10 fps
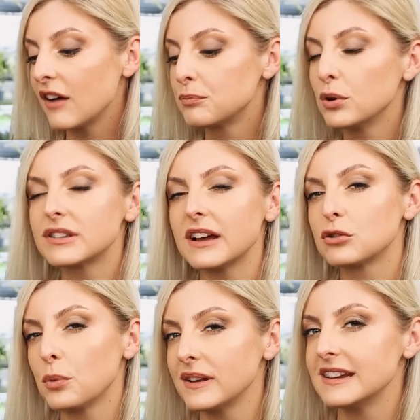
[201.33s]
I put down
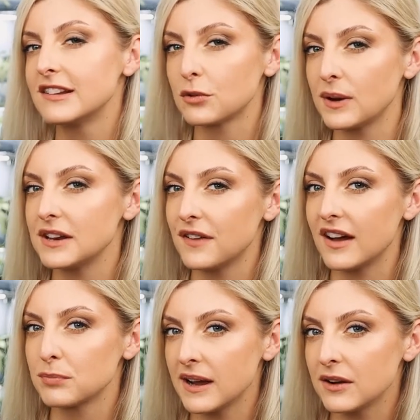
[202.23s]
£20 to
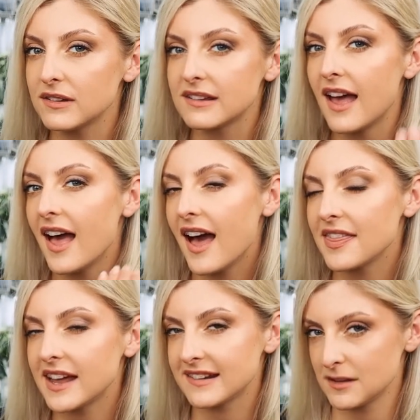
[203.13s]
£25,
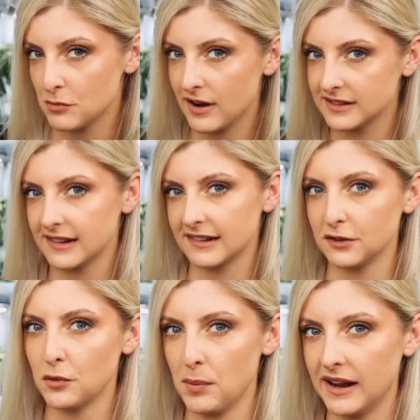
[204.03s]
and that is the Maranta
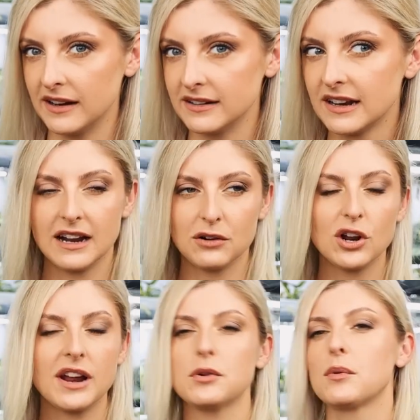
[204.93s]
Silver Band. Now,
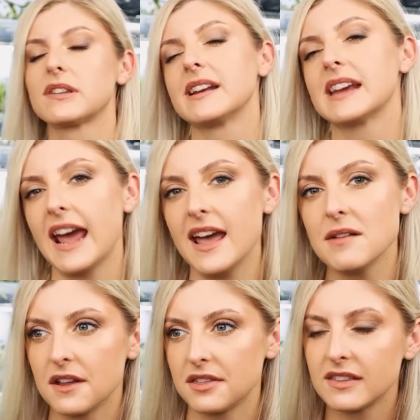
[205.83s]
not everyone's going to care.
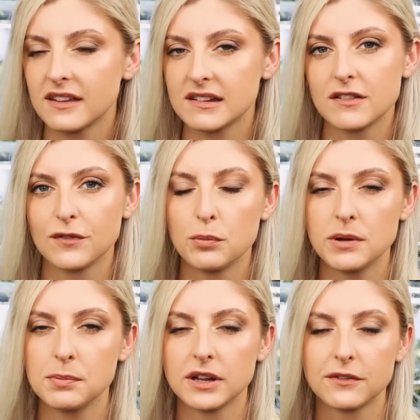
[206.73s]
I think this is for
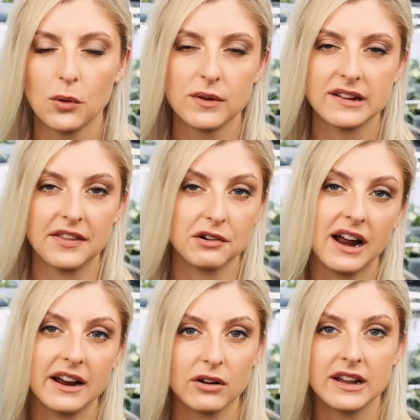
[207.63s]
people that have always had their
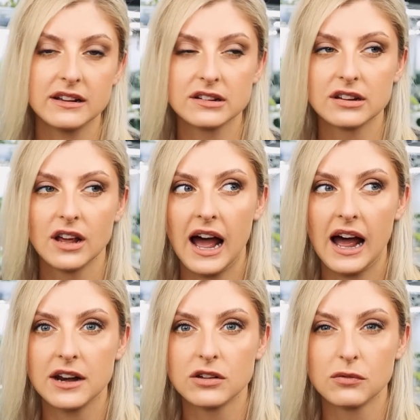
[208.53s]
eye on it
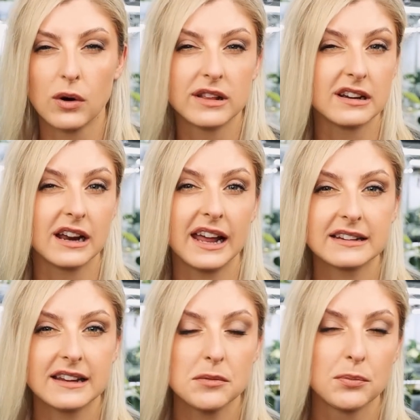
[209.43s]
and have wanted to
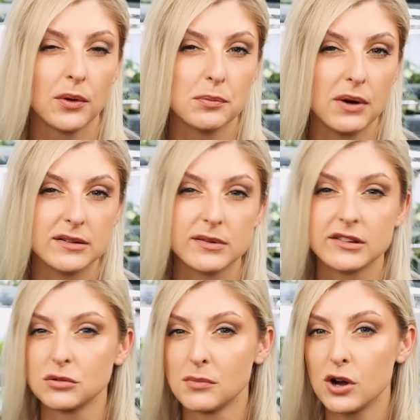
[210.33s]
collect it, but the price was
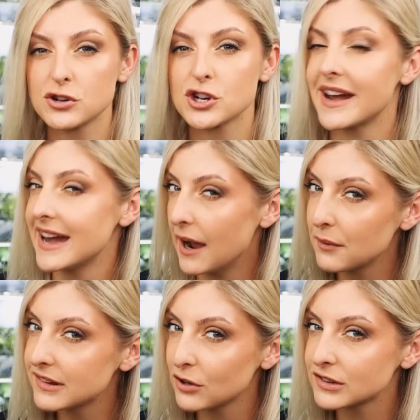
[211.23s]
too much.
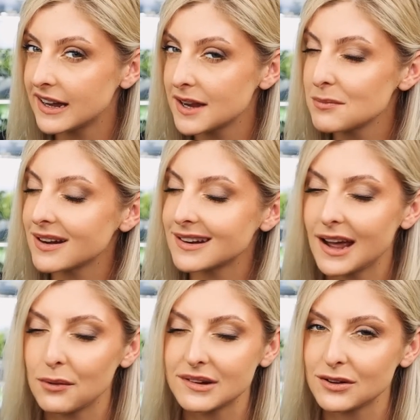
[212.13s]
Now is your time.
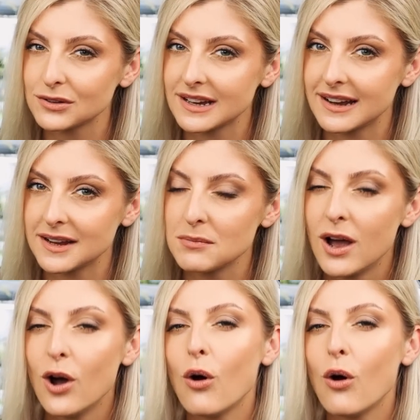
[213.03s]
Now is your time.